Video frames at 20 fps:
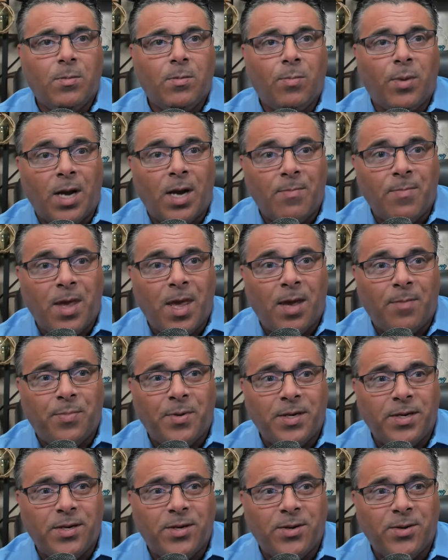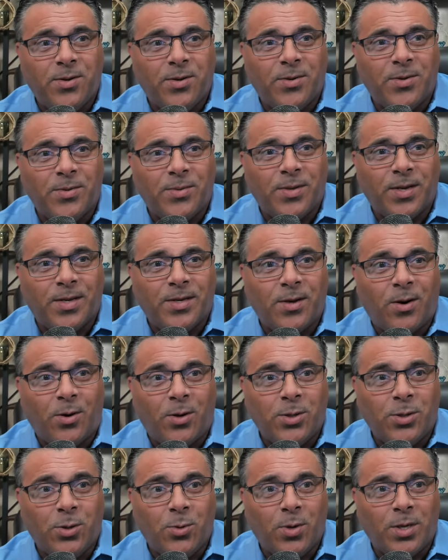But I'm happy to hear that
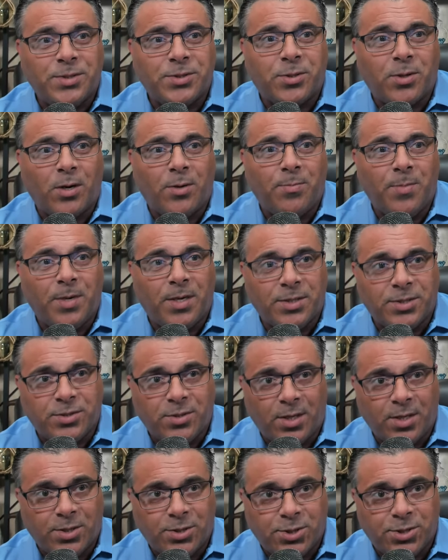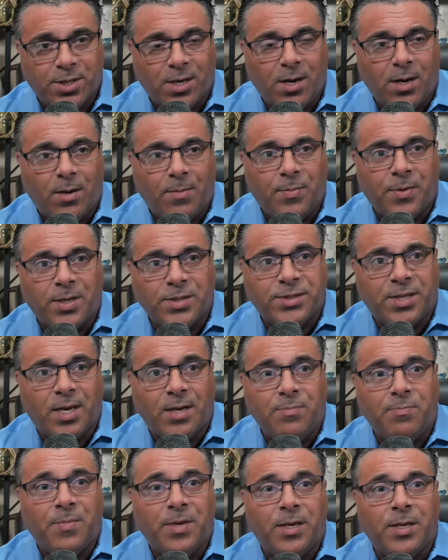our U.S. government has done its job because
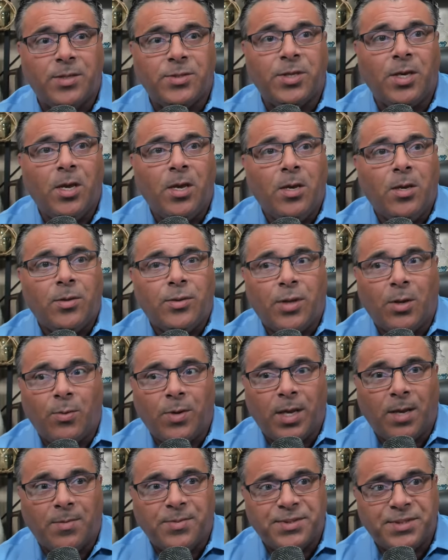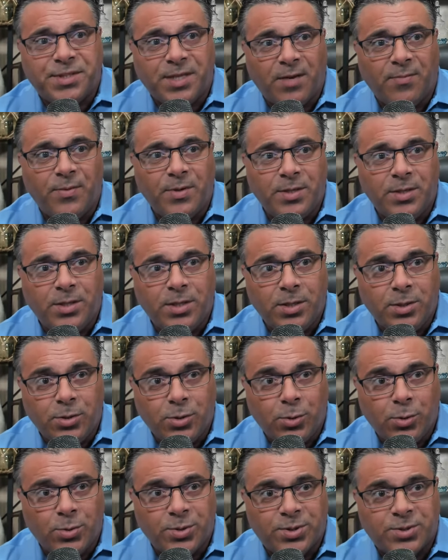that means that we have 70
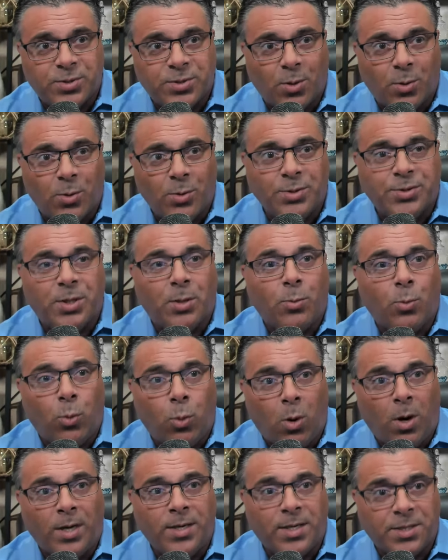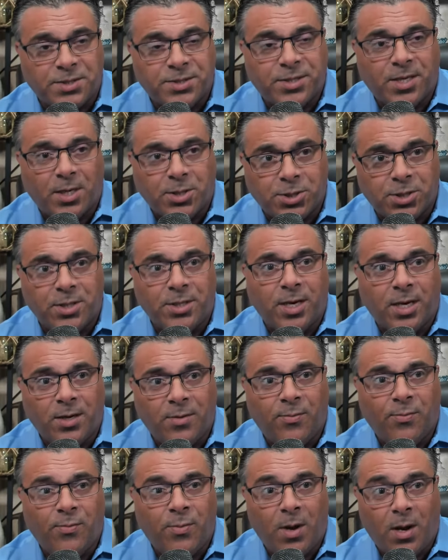new souls that won a Section 8,
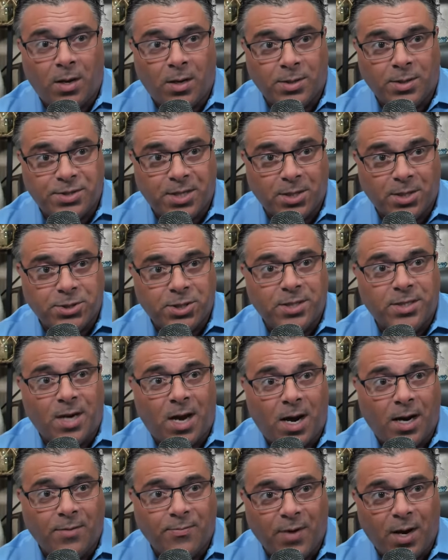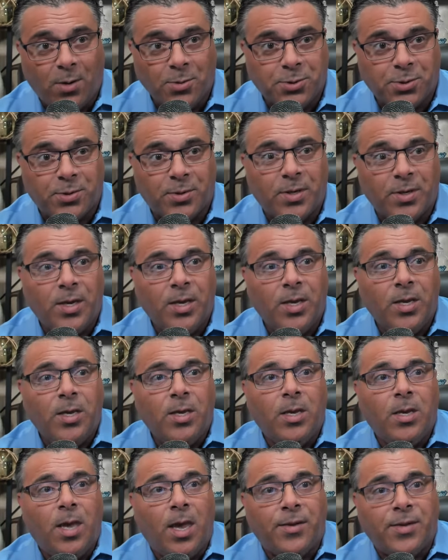uh, Section 9 voucher.
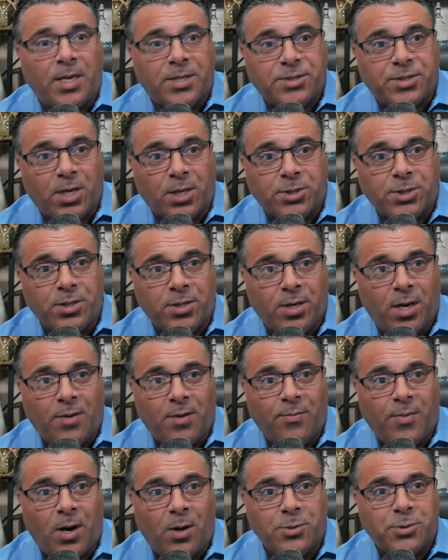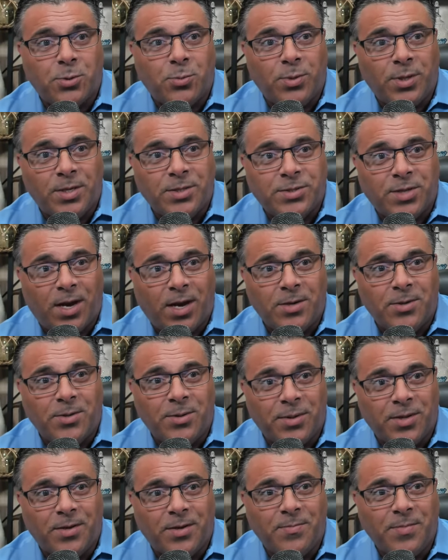And that Section 9 voucher will entitle
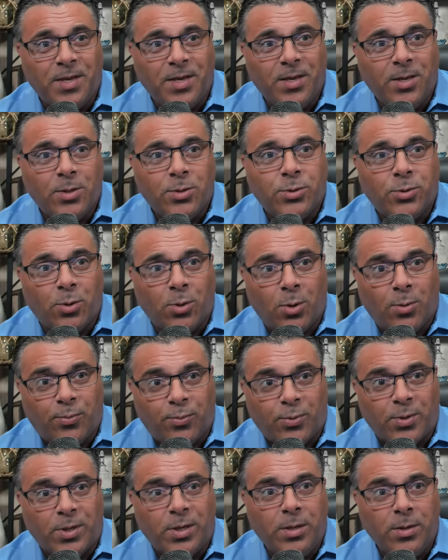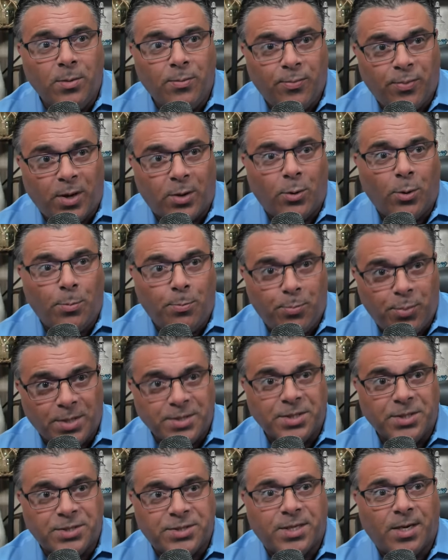them to a free federal
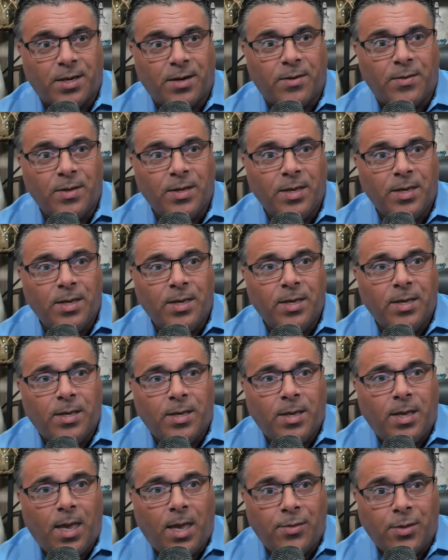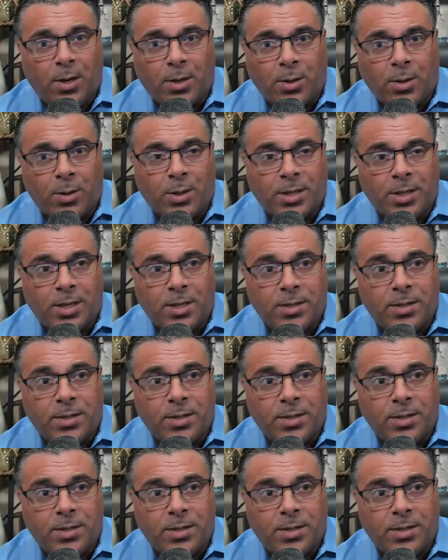prison cell, and they're going to get